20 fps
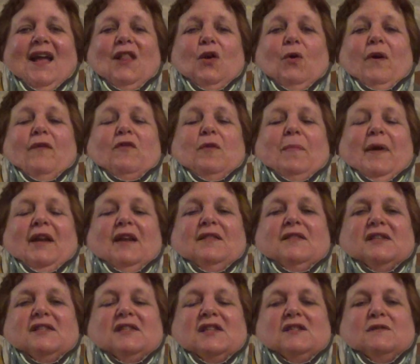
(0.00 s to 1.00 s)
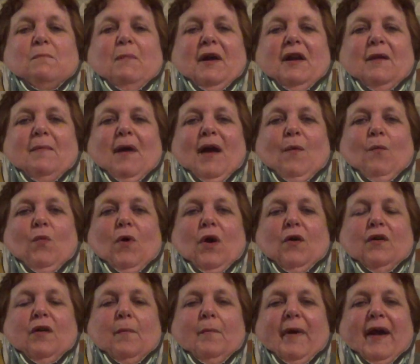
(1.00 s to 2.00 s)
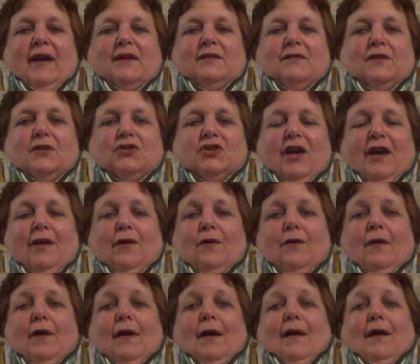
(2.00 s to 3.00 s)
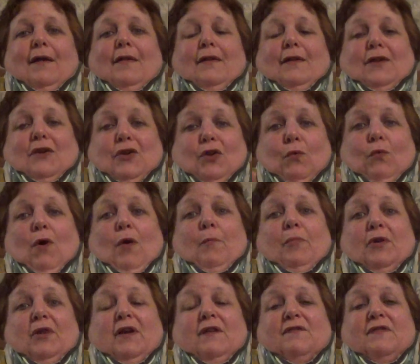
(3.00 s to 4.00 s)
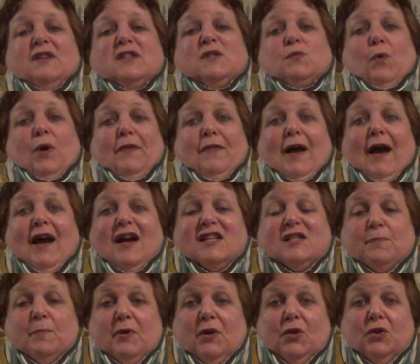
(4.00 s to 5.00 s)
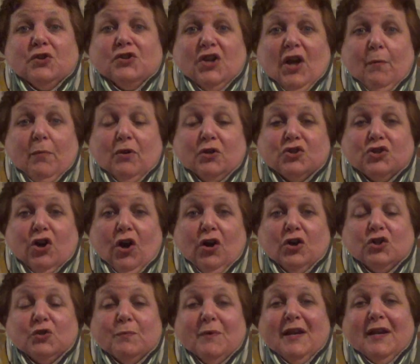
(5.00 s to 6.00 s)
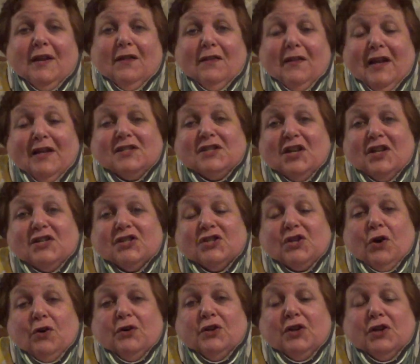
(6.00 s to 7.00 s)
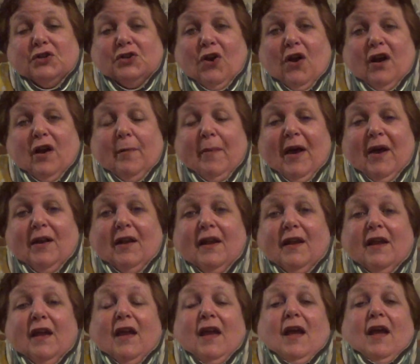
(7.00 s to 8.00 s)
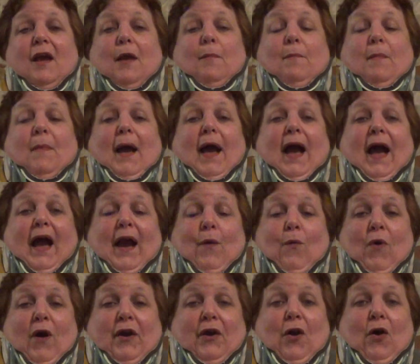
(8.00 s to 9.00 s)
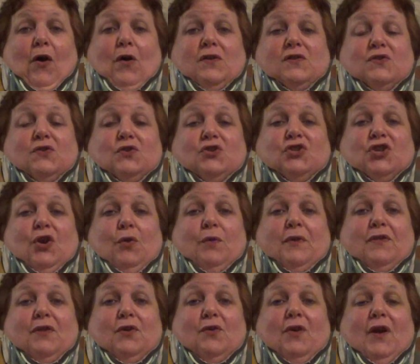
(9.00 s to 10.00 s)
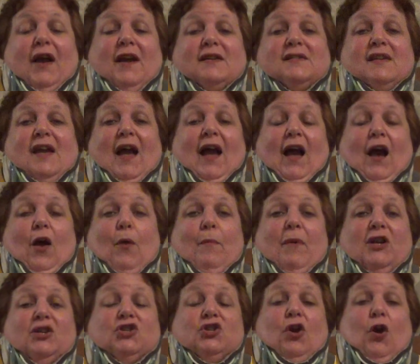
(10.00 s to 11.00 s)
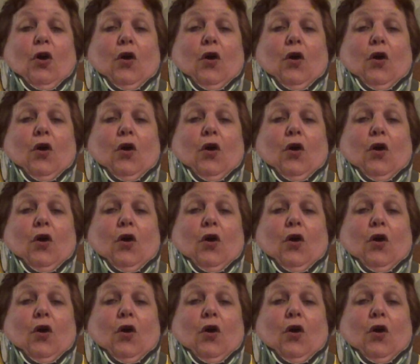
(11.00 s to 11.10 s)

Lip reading: Hello, everybody. This is Money Mom. Welcome back to the channel. You won't believe this one. The hospital double charged me. Let's get started and talk about it. I want to also share with you guys how much